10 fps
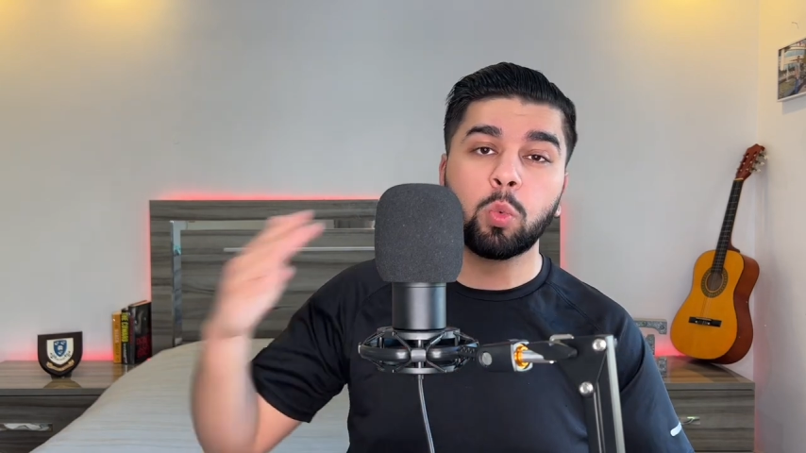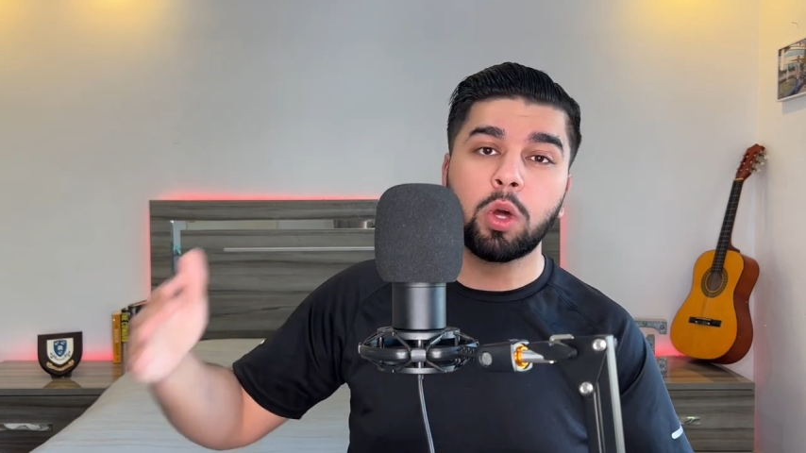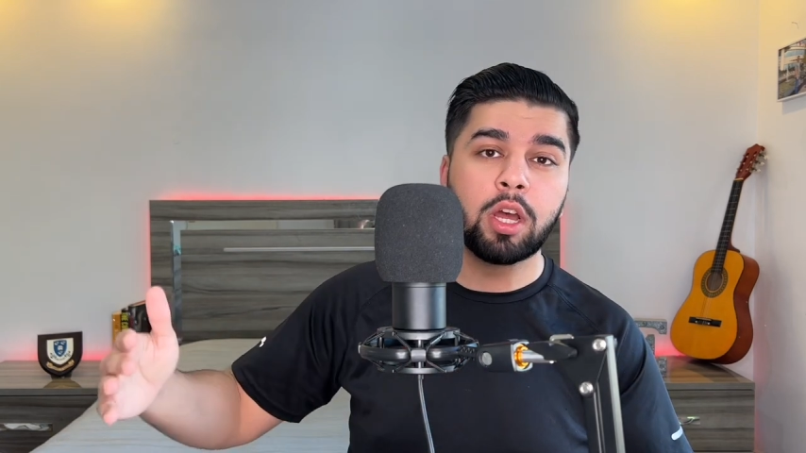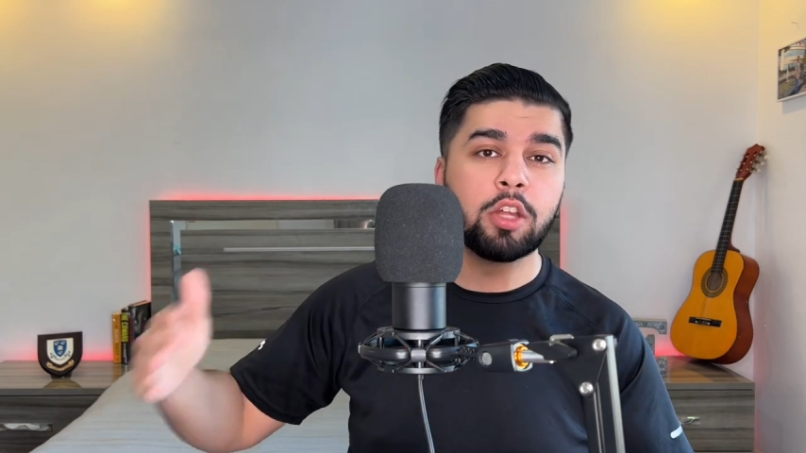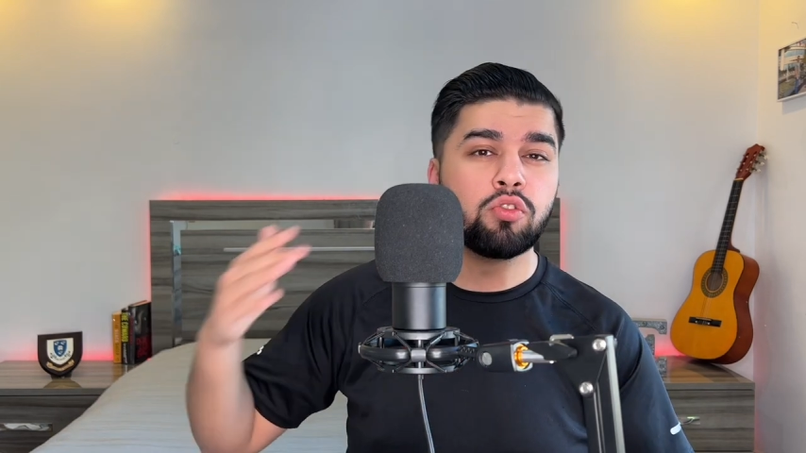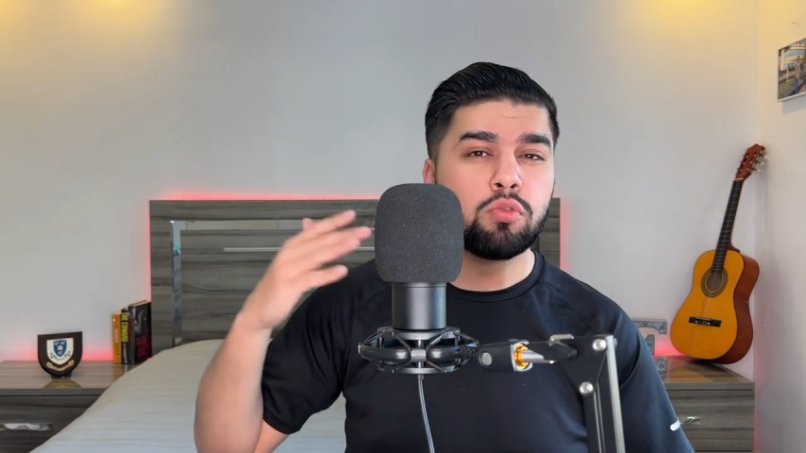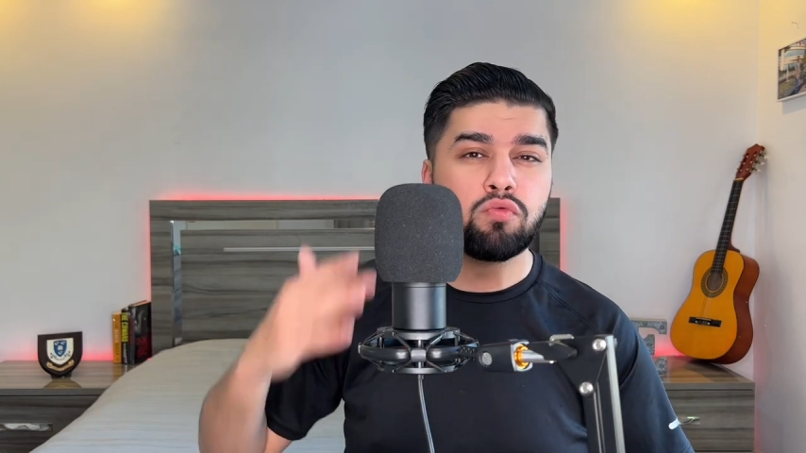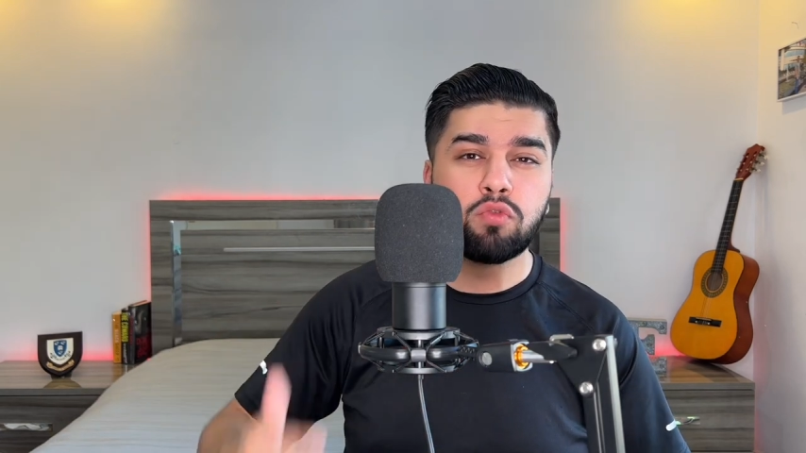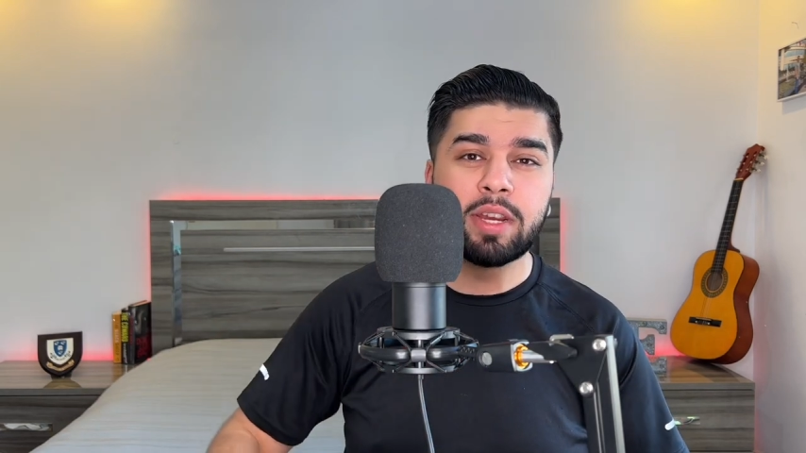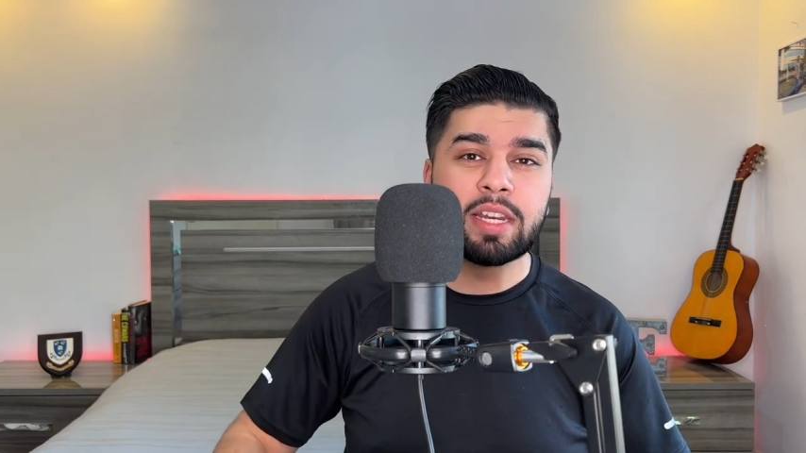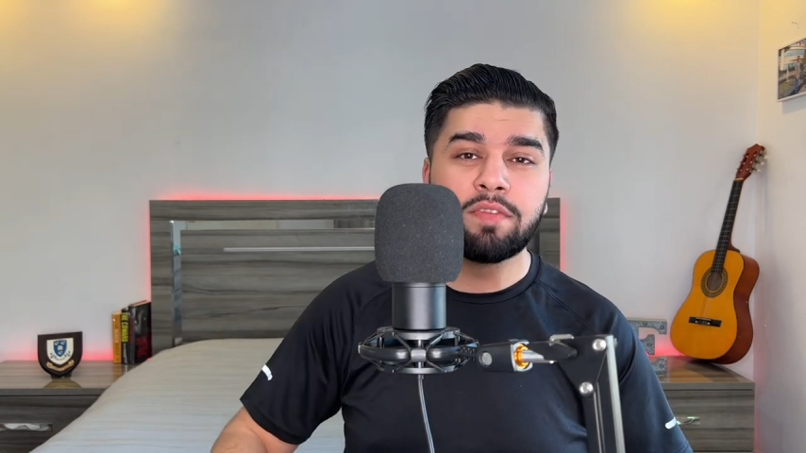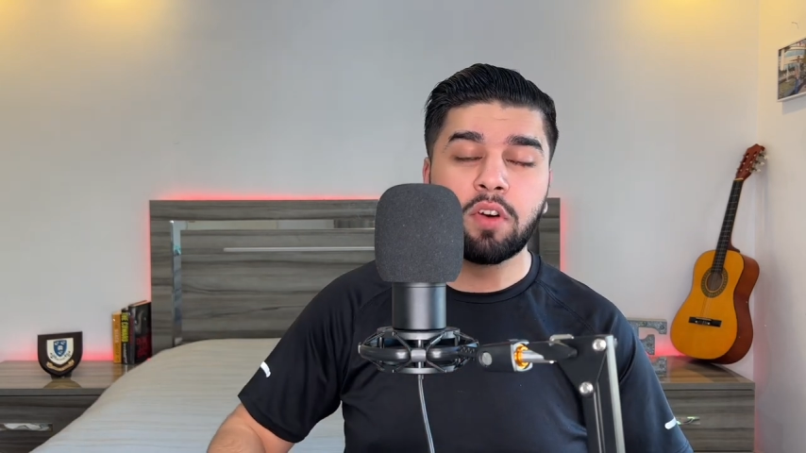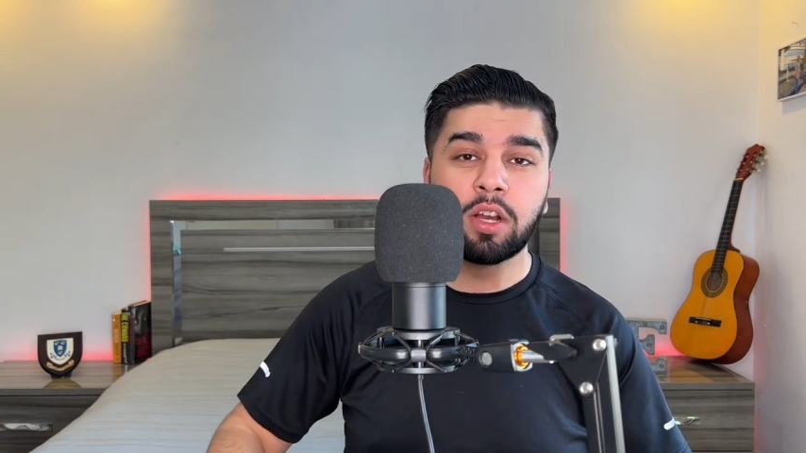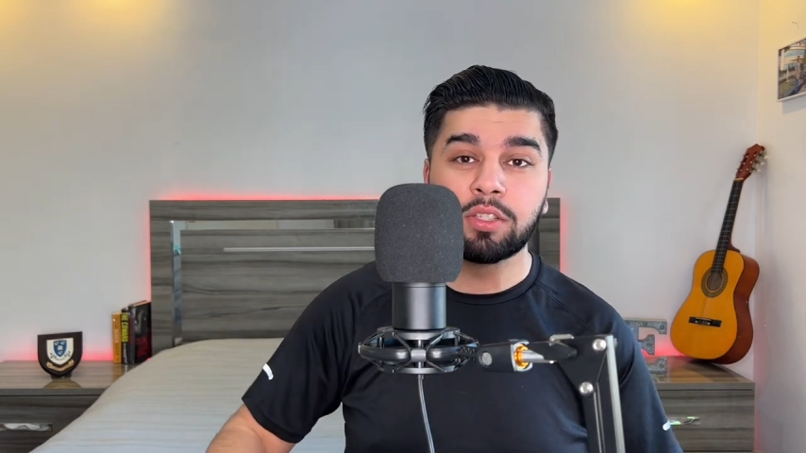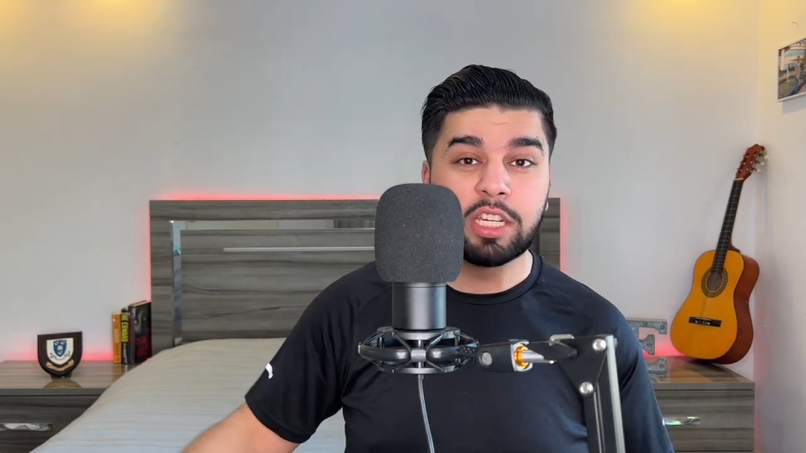100 really fast